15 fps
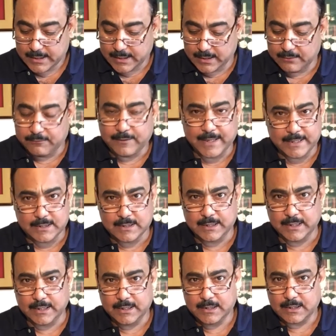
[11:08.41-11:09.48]
And
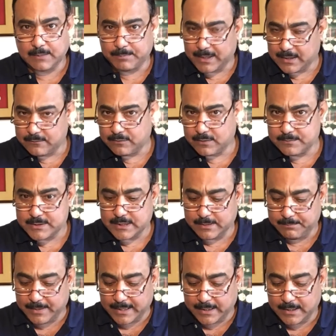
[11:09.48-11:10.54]
finally, apart from
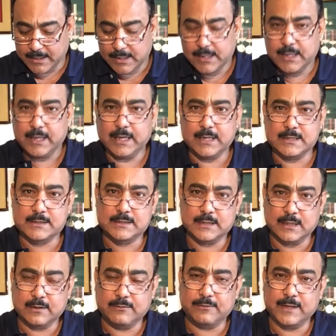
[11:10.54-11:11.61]
CPEC, is
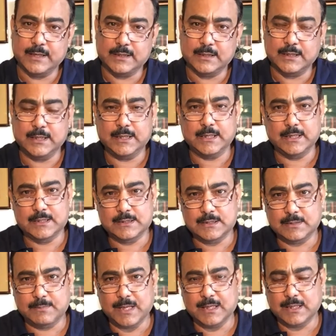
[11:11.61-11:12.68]
the
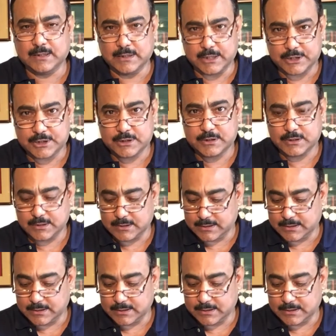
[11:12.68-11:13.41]
Bangladesh,